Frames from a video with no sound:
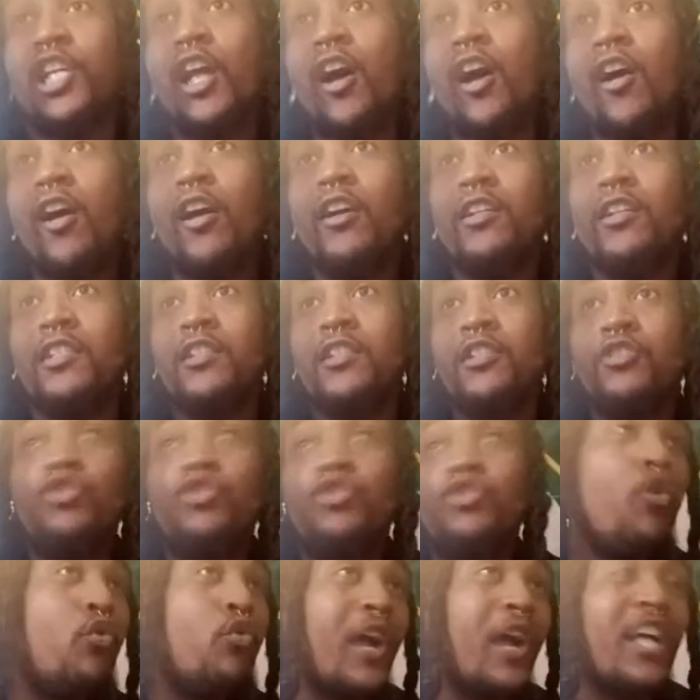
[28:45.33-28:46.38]
yards,
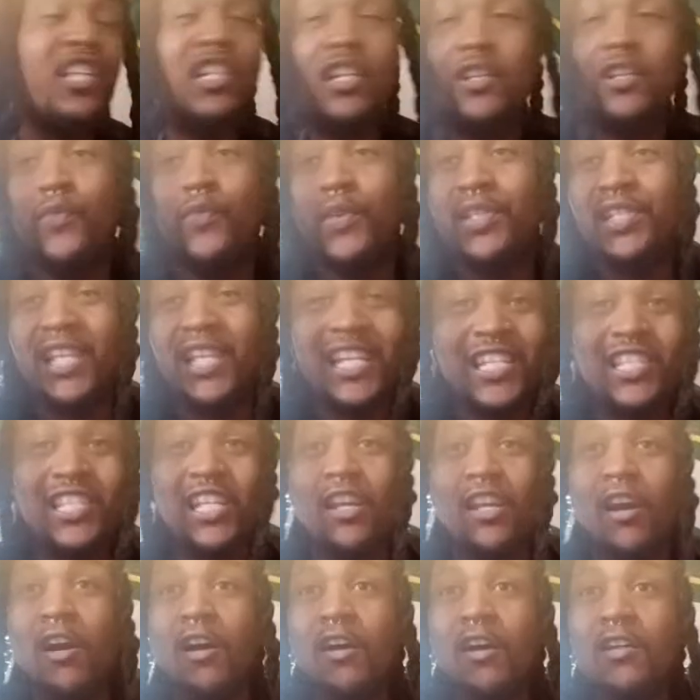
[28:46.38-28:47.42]
2 rushes for 60
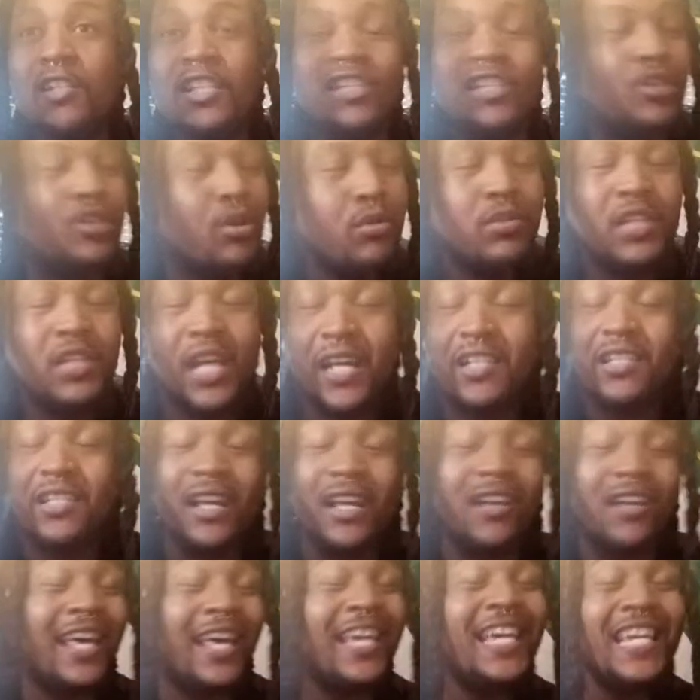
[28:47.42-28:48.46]
yards, and 2
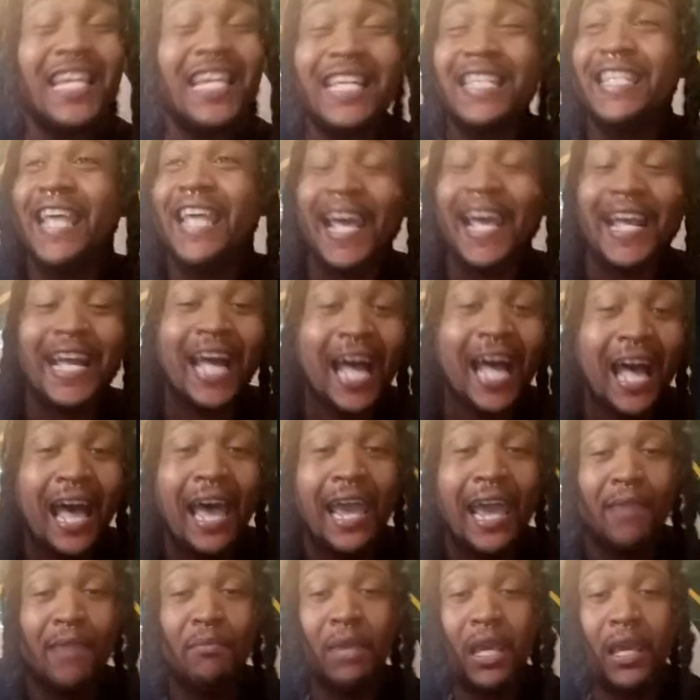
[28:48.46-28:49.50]
touchdowns. Like, he's that
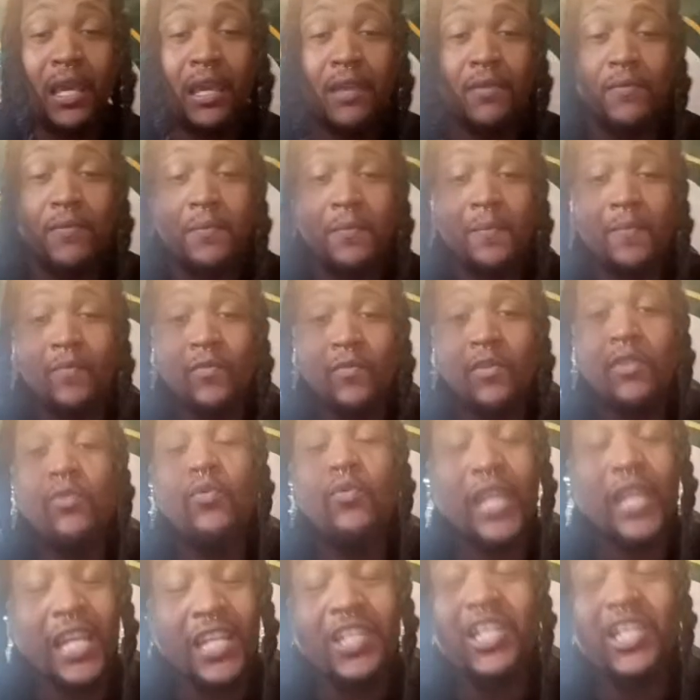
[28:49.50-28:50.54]
guy, man.
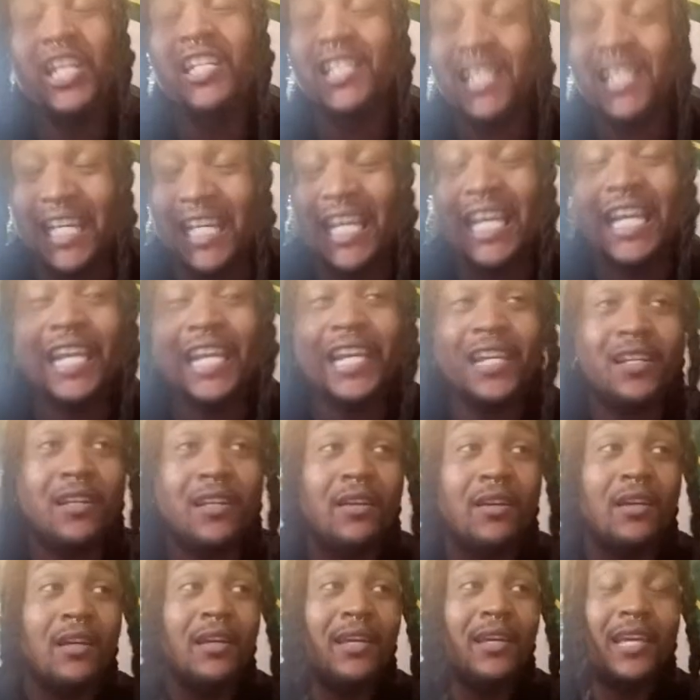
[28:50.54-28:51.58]
We just need
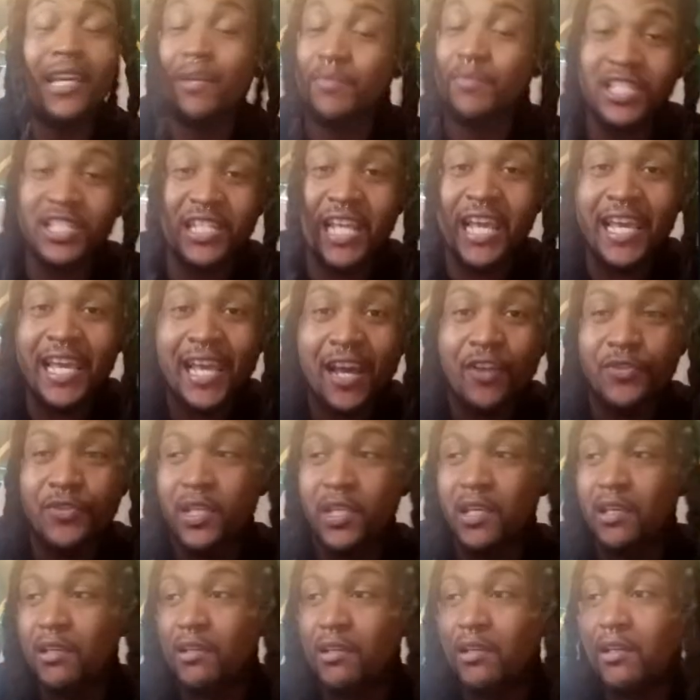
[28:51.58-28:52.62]
him to stay
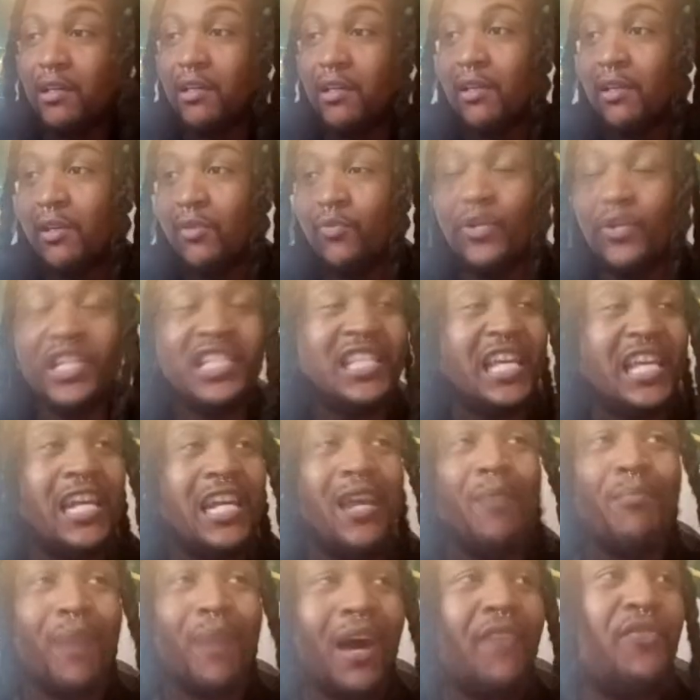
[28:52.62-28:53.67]
healthy. We seen
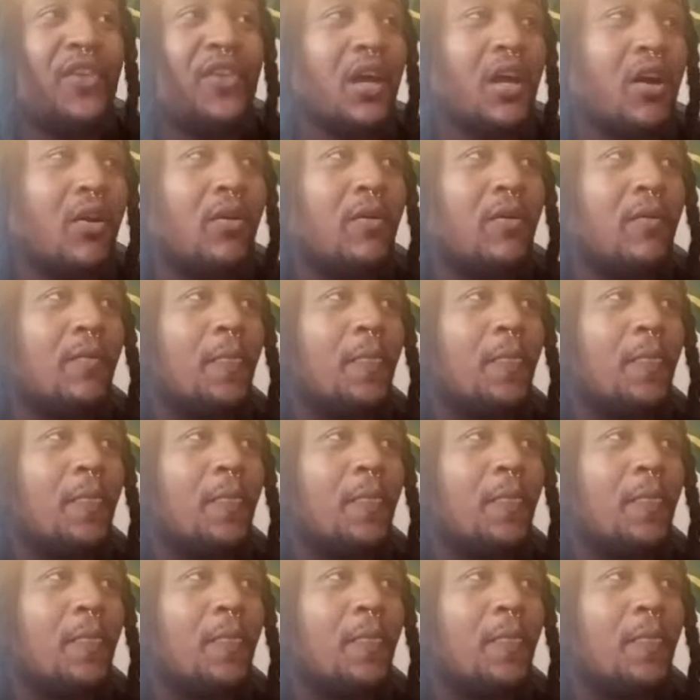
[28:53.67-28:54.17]
in Buffalo a